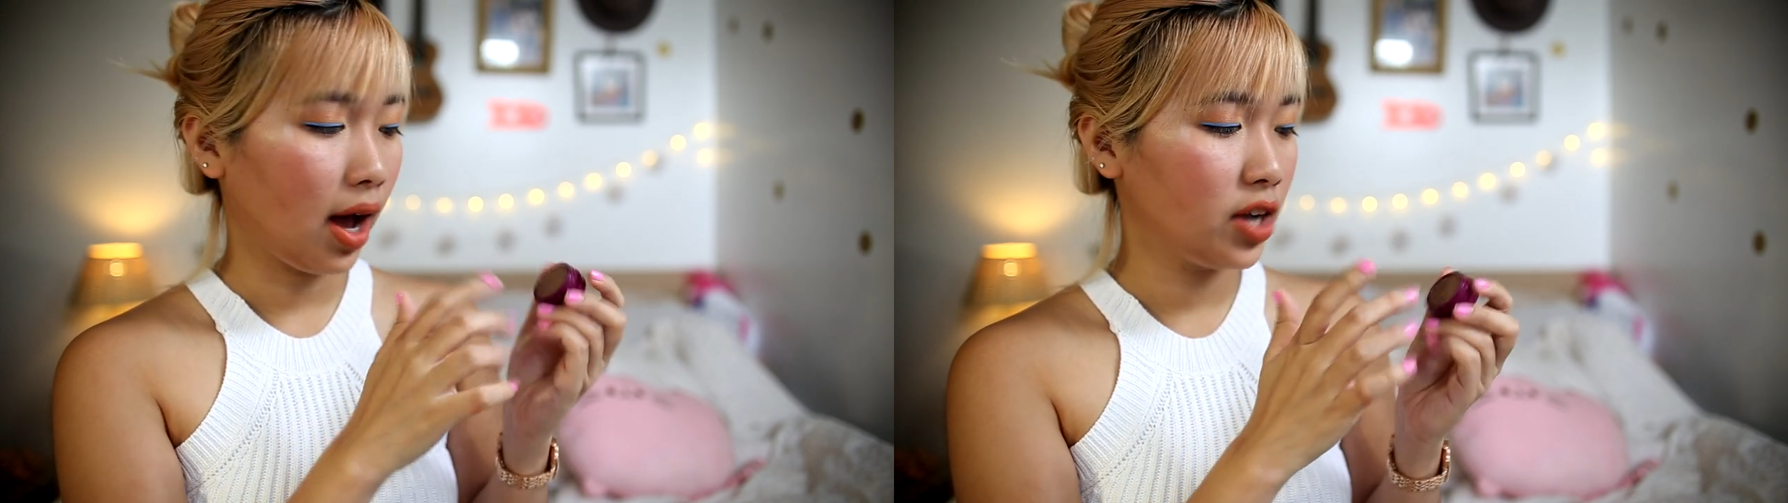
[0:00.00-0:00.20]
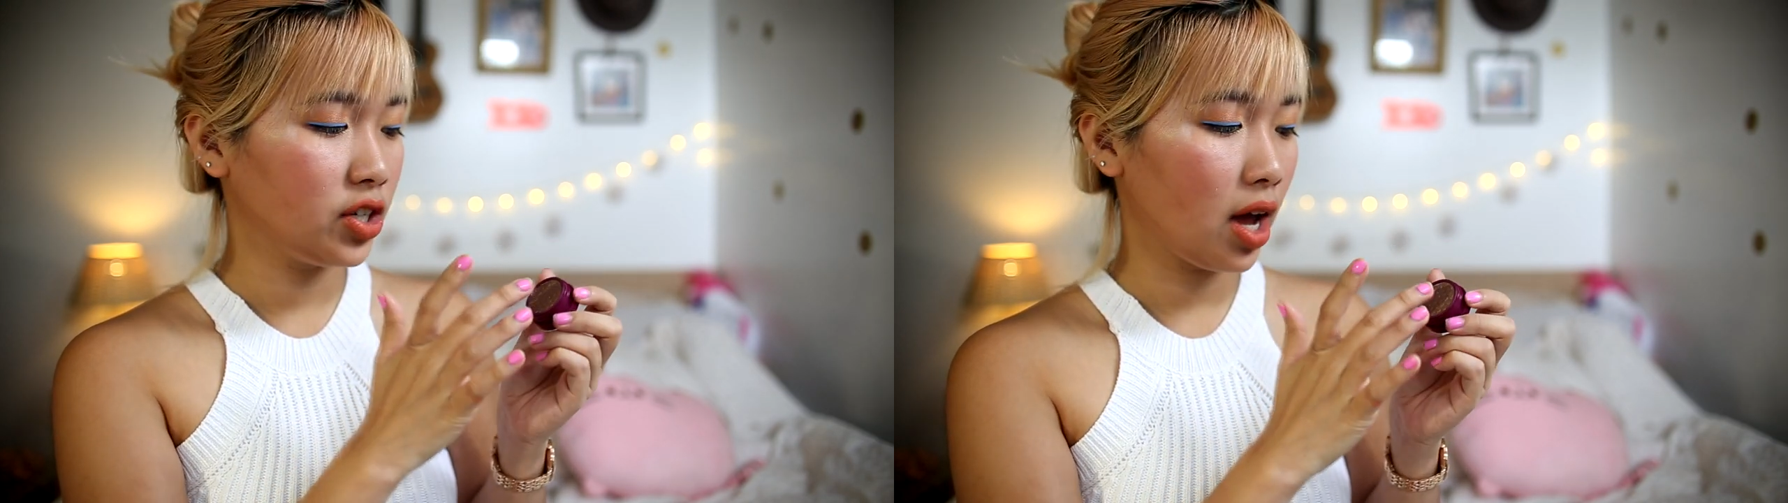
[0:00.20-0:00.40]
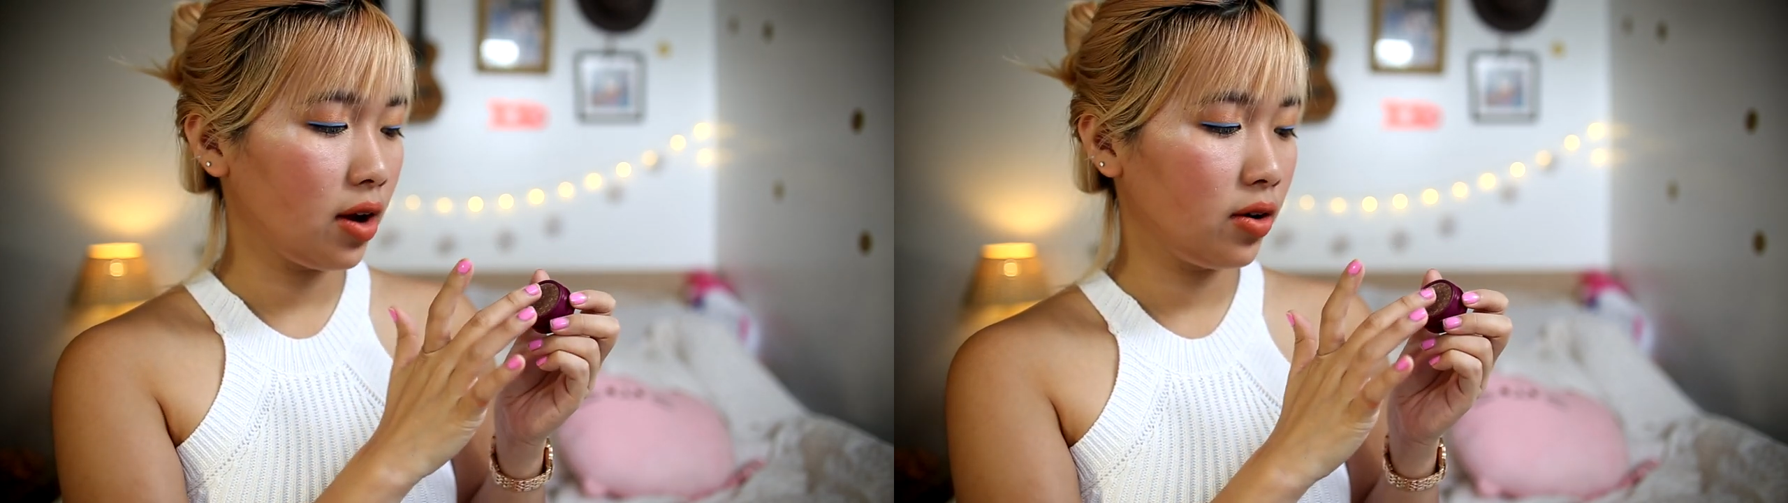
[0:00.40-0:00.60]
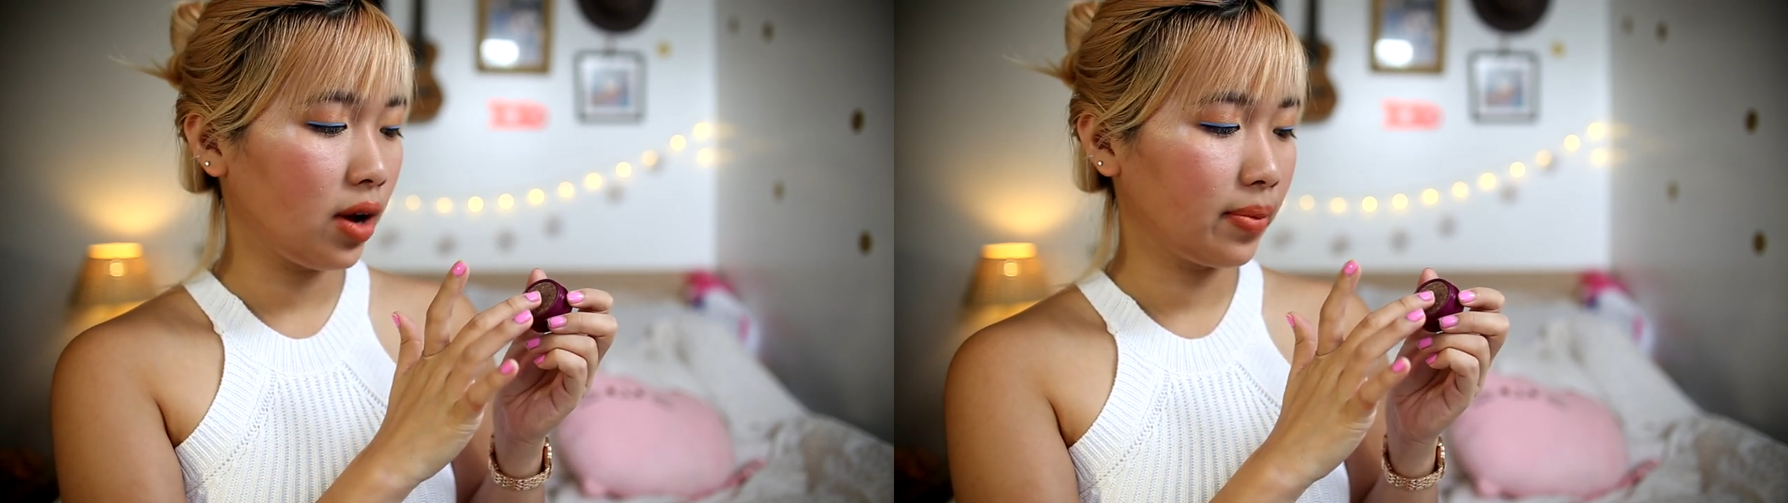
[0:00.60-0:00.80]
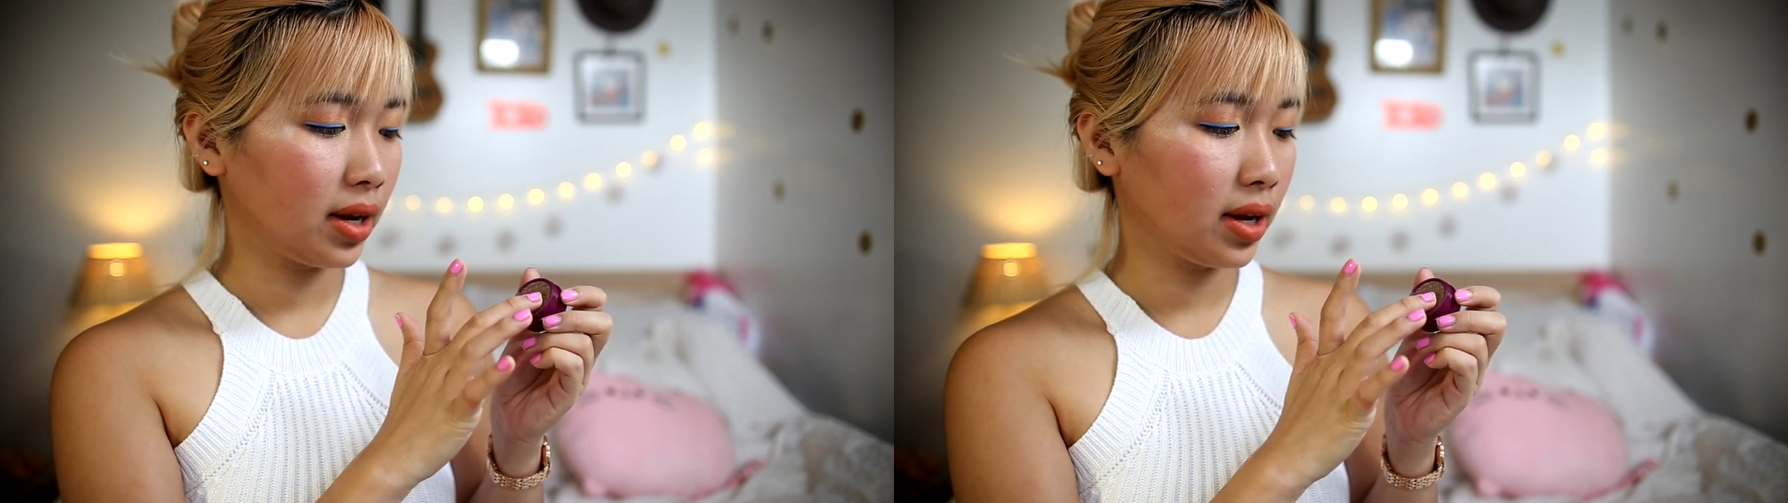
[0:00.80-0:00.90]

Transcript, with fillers: eyeshadow. I'm